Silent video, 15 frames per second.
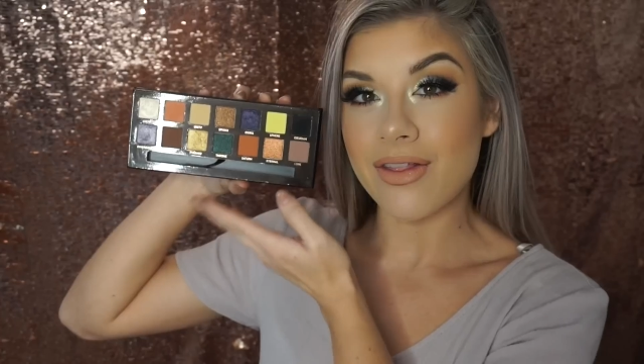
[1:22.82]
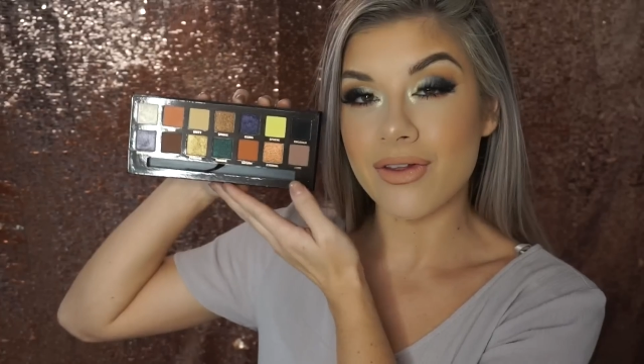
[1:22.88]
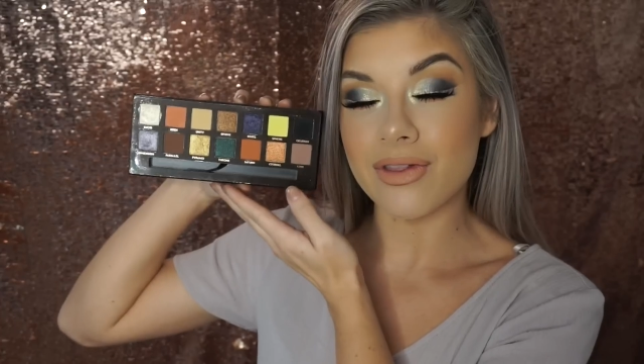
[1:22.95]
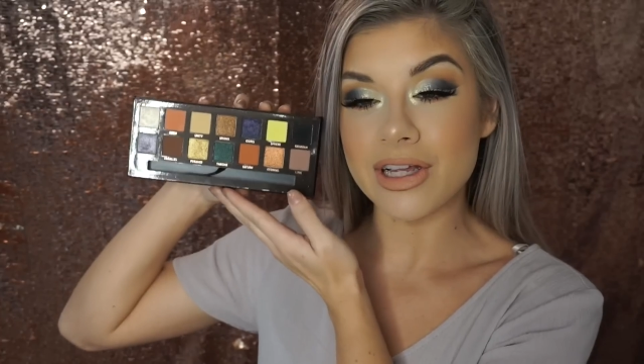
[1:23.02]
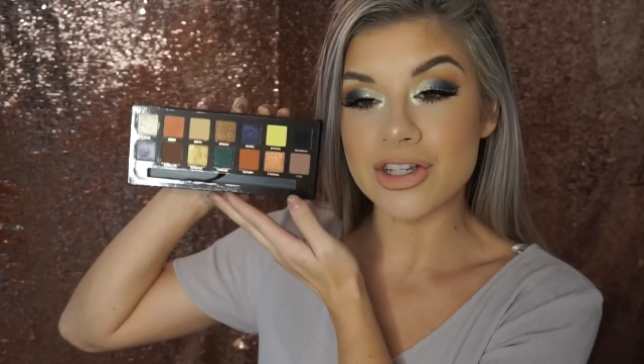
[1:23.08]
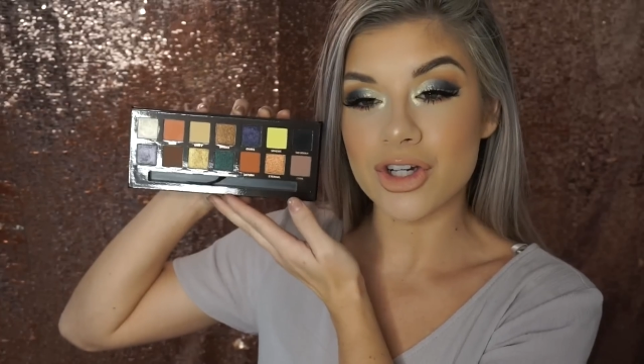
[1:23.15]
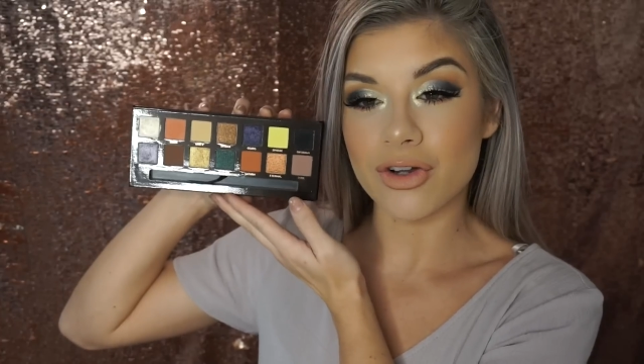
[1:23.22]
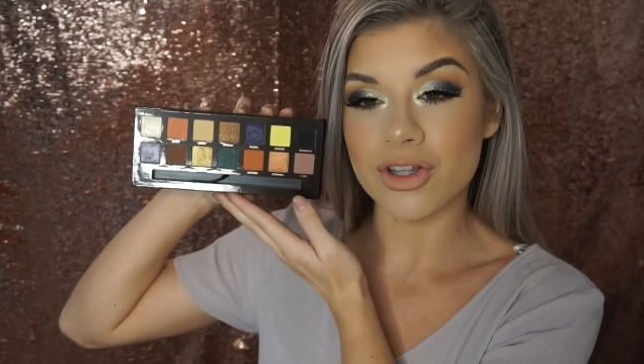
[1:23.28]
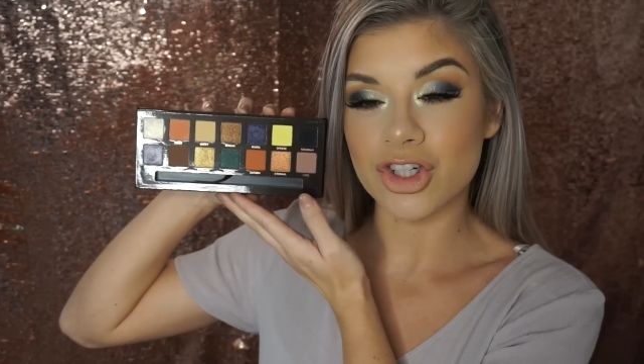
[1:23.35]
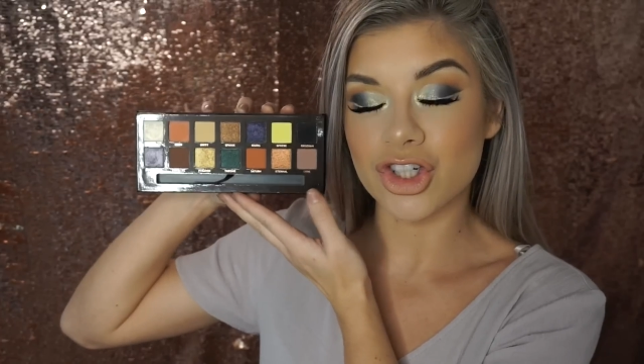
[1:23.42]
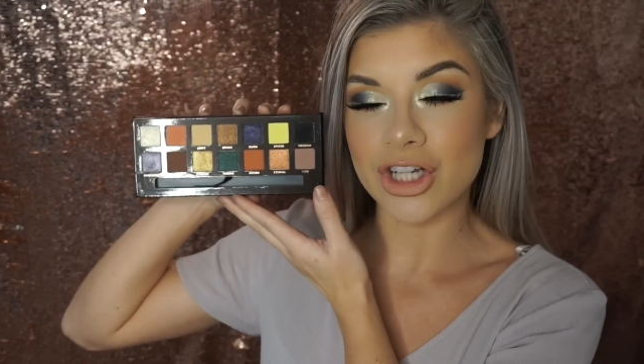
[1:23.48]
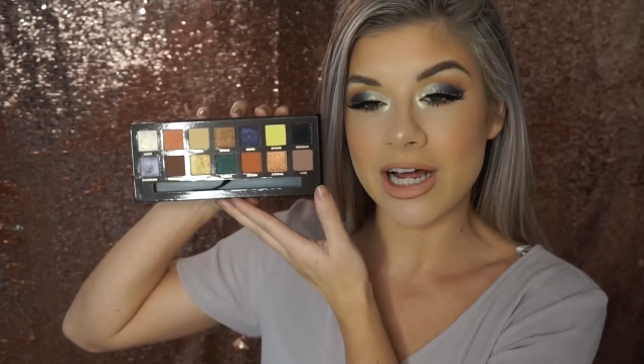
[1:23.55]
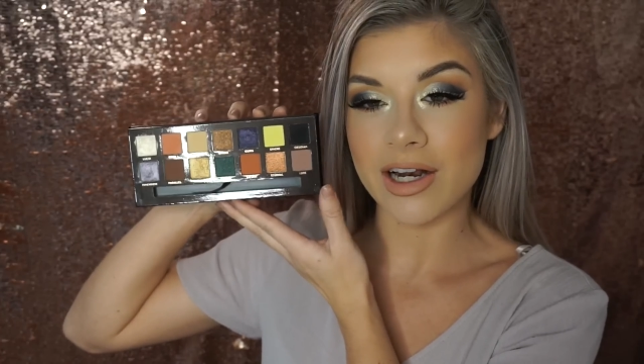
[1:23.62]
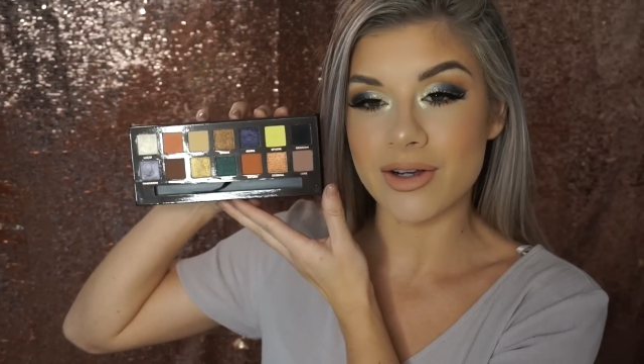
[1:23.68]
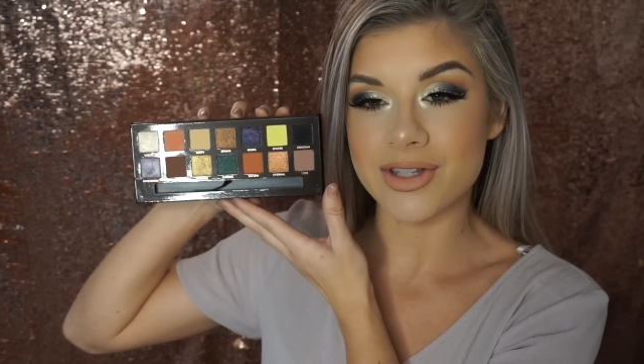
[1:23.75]
And then these are the
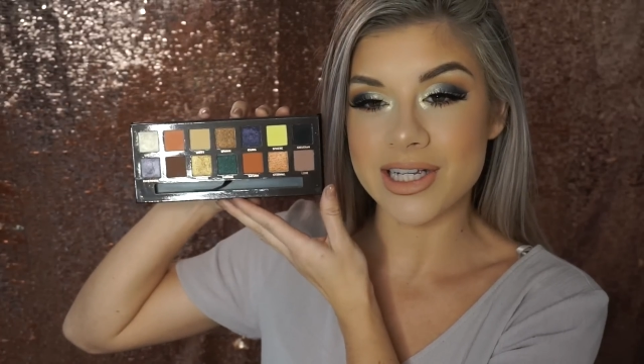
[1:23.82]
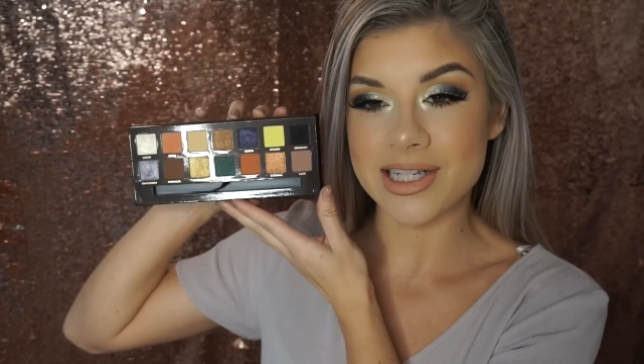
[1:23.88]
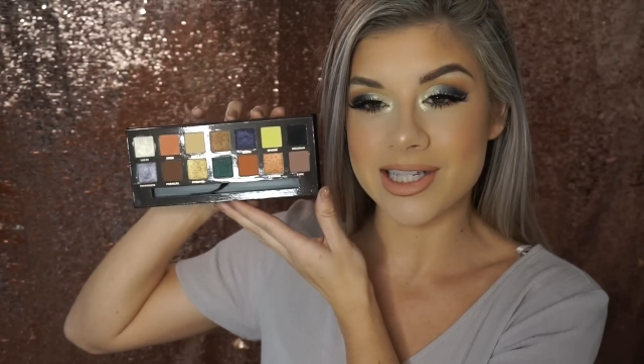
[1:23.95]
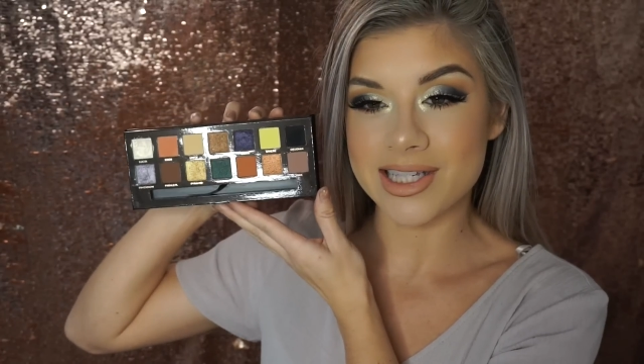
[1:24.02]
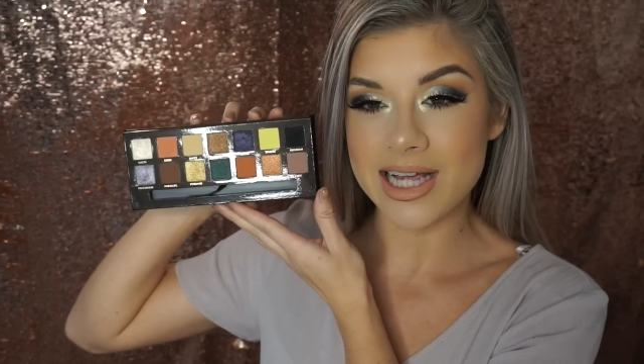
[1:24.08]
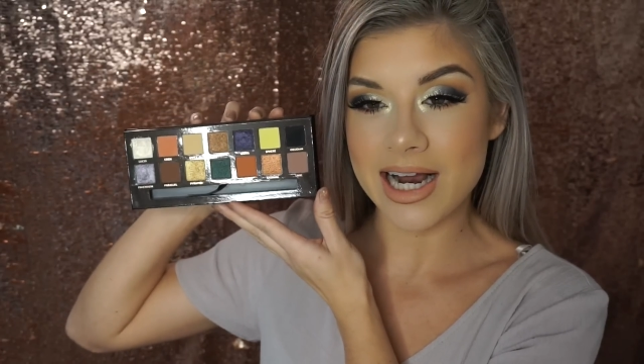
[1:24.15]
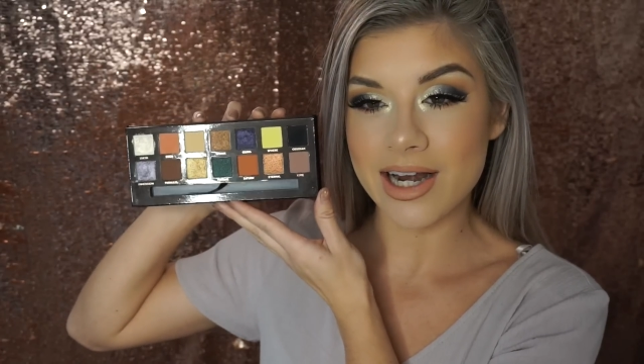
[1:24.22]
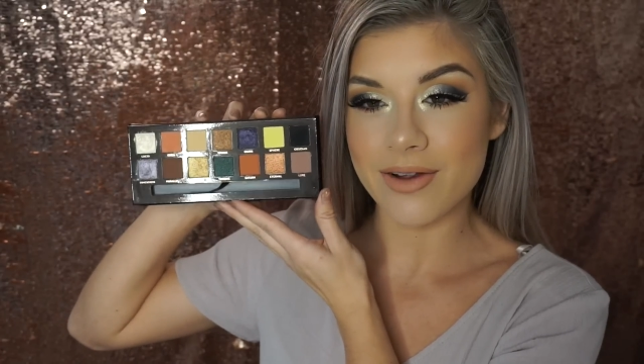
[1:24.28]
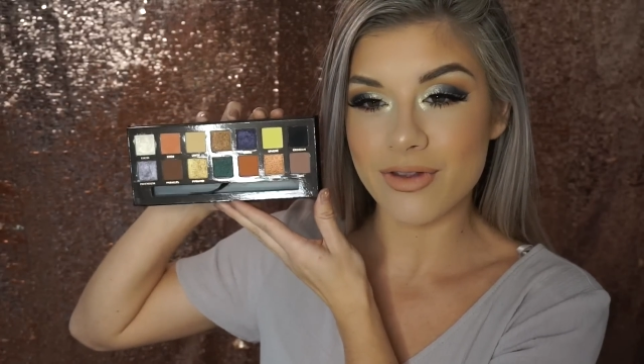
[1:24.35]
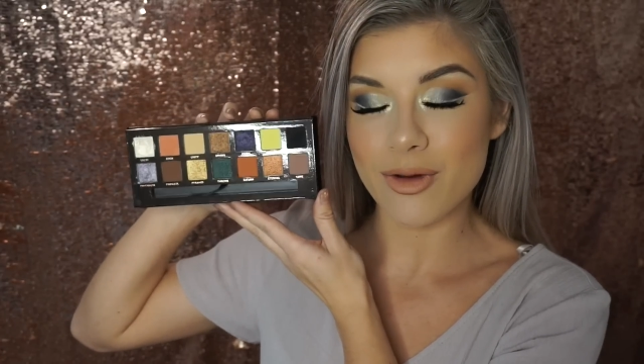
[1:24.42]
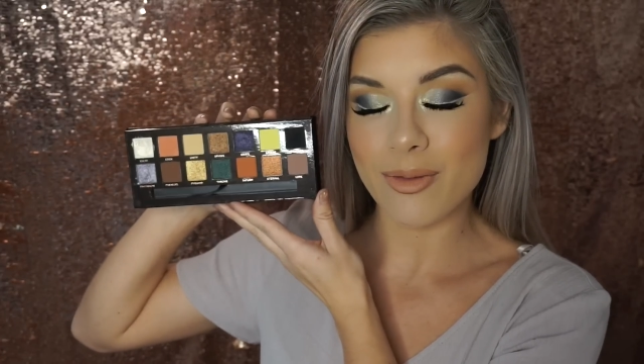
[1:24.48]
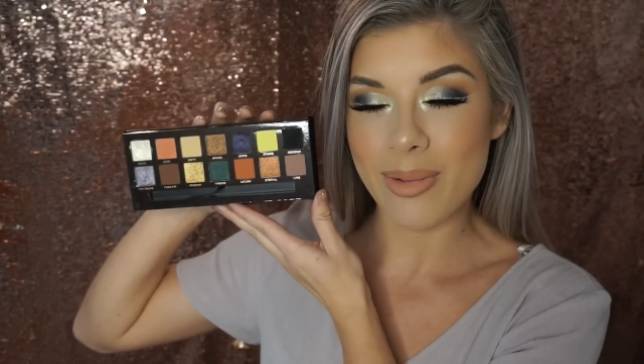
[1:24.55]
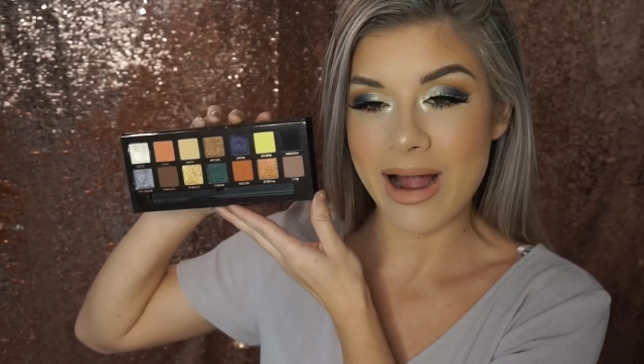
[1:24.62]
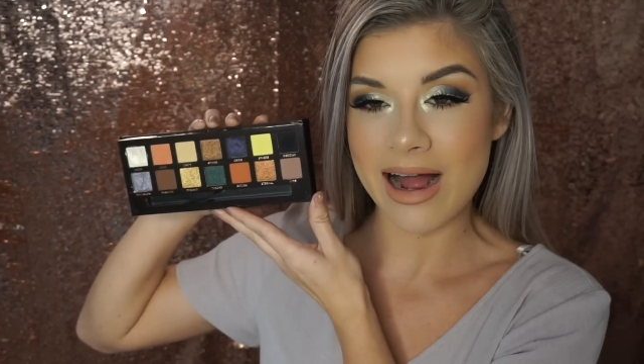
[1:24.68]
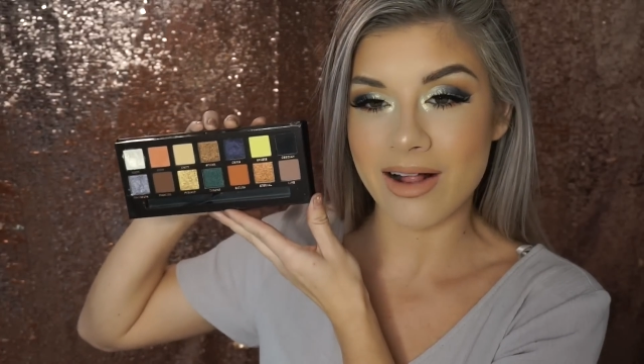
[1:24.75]
shadows inside of
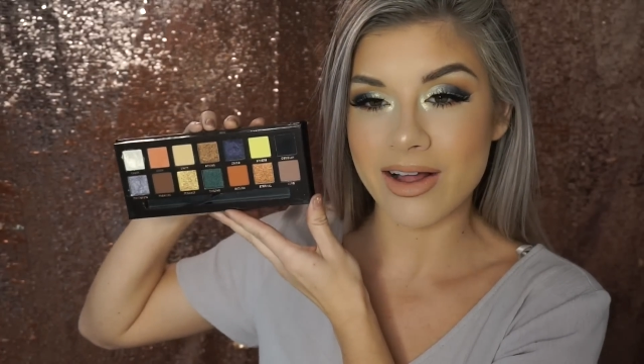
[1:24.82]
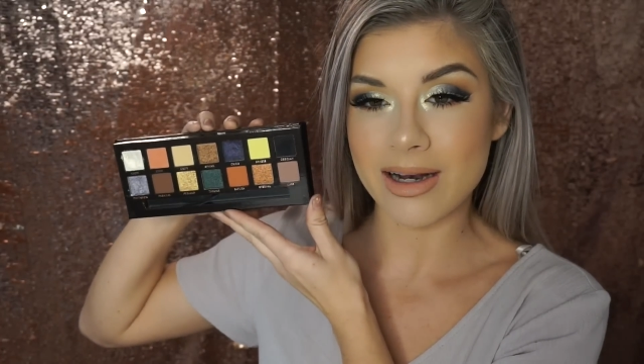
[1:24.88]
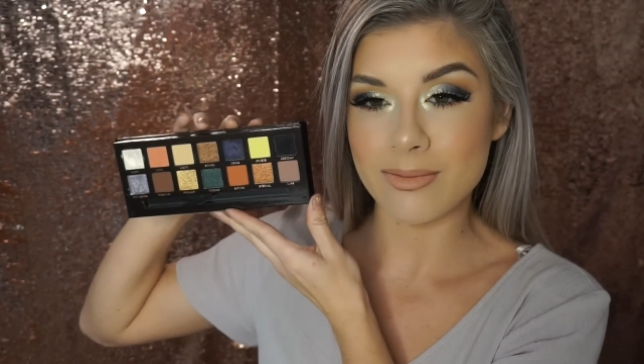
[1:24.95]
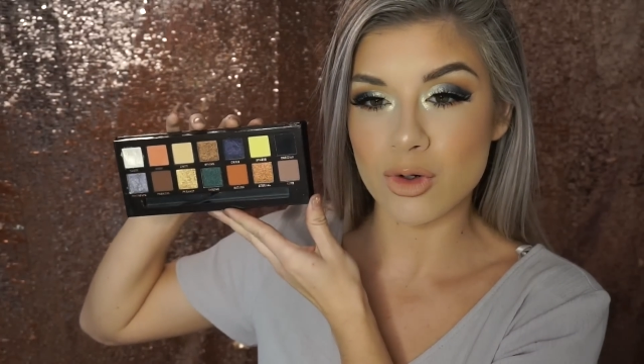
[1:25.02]
the palette.